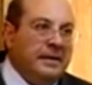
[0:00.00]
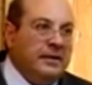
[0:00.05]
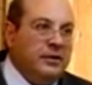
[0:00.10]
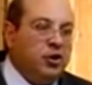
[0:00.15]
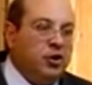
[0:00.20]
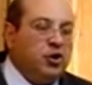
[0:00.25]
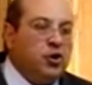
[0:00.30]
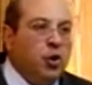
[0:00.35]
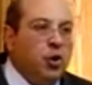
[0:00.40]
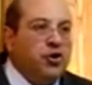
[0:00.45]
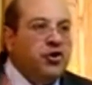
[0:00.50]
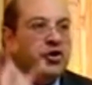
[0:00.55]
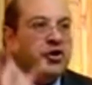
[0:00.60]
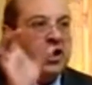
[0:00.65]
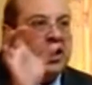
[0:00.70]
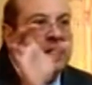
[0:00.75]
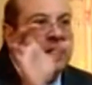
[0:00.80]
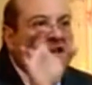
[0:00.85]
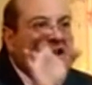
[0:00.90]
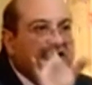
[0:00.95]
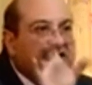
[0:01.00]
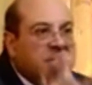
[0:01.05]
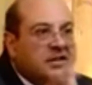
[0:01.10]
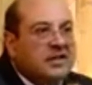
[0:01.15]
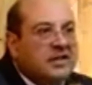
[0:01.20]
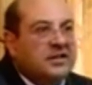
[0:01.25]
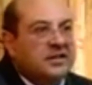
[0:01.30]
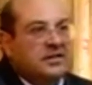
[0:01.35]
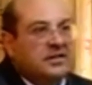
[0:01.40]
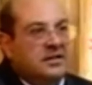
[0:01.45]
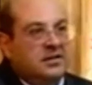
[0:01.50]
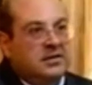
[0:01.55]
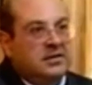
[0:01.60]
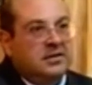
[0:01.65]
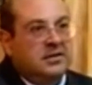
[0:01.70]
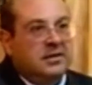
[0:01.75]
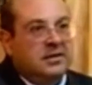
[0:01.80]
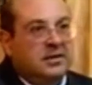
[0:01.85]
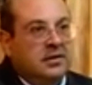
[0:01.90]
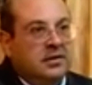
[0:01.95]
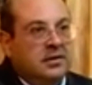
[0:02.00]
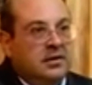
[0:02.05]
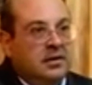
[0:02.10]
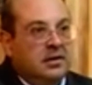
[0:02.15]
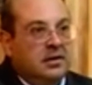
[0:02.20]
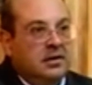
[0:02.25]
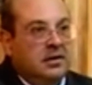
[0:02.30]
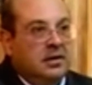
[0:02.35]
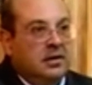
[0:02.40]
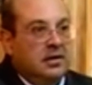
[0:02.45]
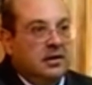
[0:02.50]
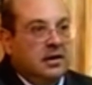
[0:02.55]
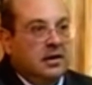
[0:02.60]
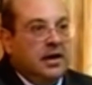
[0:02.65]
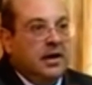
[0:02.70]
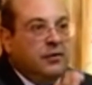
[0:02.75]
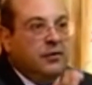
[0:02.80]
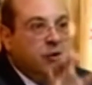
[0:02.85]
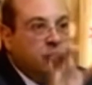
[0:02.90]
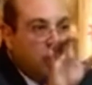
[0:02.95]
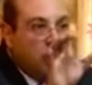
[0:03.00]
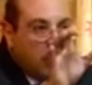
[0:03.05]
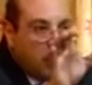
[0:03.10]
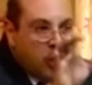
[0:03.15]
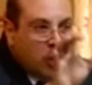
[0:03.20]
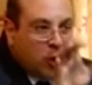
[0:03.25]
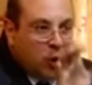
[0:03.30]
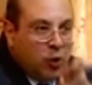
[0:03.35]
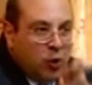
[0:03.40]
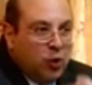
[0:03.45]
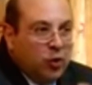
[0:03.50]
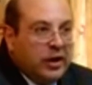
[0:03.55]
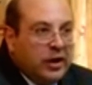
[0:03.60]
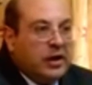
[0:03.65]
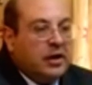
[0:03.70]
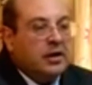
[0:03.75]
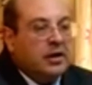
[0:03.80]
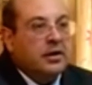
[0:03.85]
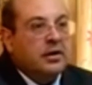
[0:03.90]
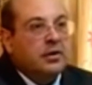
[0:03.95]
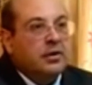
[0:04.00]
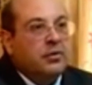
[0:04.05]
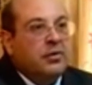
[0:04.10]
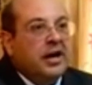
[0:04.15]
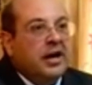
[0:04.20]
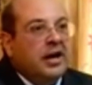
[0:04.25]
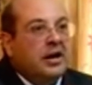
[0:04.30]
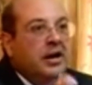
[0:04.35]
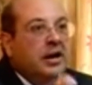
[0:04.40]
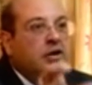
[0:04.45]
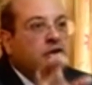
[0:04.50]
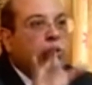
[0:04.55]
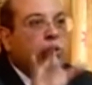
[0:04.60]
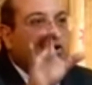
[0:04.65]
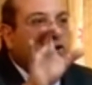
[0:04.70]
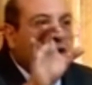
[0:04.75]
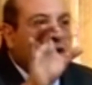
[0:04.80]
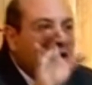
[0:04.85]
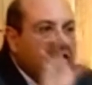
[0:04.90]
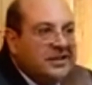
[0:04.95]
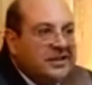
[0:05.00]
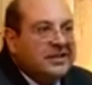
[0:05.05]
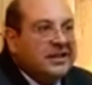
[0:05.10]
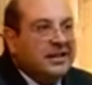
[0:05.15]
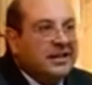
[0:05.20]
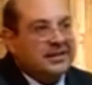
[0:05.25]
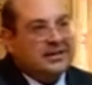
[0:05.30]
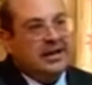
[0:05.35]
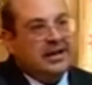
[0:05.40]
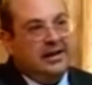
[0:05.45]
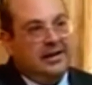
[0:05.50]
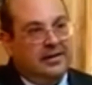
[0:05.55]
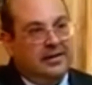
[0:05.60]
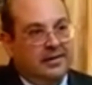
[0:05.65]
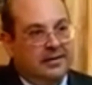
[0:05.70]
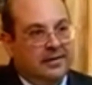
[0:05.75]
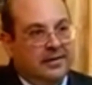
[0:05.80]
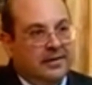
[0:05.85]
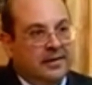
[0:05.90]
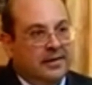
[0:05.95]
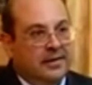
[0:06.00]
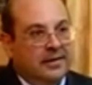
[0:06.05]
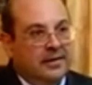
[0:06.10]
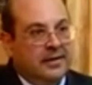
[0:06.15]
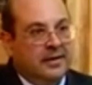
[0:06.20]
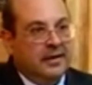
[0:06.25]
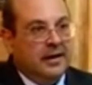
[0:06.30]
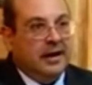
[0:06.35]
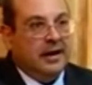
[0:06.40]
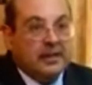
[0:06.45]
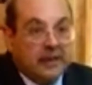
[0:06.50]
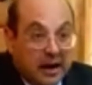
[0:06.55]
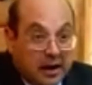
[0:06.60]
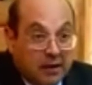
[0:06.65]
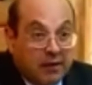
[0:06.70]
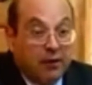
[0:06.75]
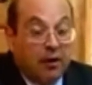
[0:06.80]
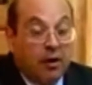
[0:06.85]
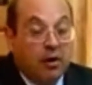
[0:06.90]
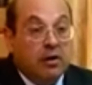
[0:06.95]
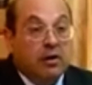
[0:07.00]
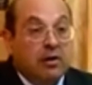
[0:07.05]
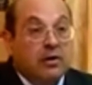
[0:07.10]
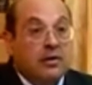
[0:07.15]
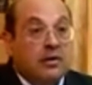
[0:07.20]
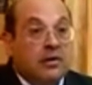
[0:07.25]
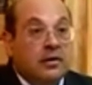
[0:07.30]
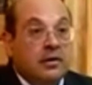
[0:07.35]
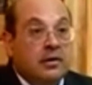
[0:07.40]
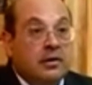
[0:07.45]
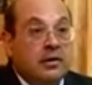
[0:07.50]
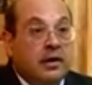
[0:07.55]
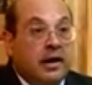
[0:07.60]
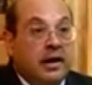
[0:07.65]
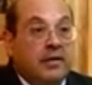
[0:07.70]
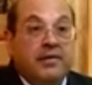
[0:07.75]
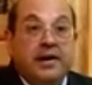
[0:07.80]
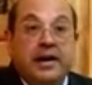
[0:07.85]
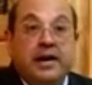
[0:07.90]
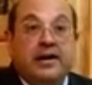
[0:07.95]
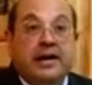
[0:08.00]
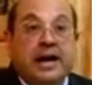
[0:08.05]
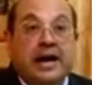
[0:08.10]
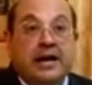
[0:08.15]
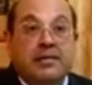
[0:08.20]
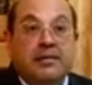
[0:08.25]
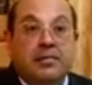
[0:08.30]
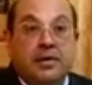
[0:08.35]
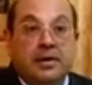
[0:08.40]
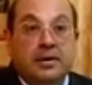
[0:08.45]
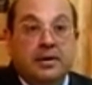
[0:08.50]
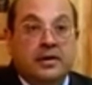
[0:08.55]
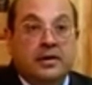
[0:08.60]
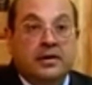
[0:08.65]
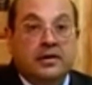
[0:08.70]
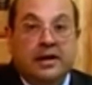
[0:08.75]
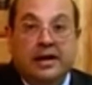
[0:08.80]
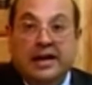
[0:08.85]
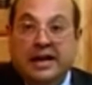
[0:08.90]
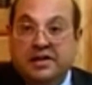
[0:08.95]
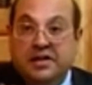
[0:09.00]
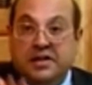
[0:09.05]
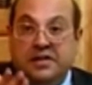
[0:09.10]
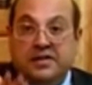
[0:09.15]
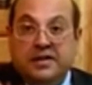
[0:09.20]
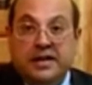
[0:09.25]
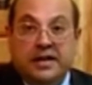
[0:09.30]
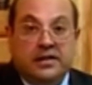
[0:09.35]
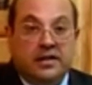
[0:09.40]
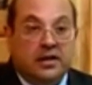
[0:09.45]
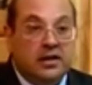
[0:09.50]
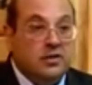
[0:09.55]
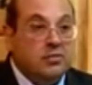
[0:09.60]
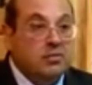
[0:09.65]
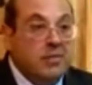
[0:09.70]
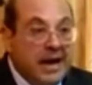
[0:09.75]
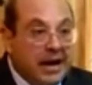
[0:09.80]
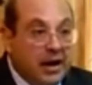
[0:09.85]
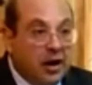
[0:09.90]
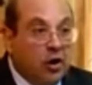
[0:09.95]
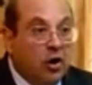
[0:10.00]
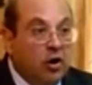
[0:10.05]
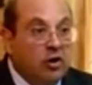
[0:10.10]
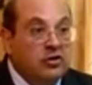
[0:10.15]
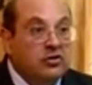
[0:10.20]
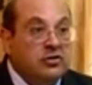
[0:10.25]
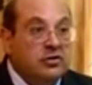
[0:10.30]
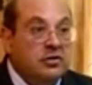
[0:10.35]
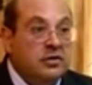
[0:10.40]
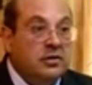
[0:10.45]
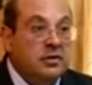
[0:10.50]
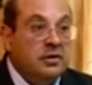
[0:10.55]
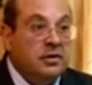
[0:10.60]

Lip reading: Social justice gives you a clue that we are a socialistic state. And therefore, every time the legislatures make laws,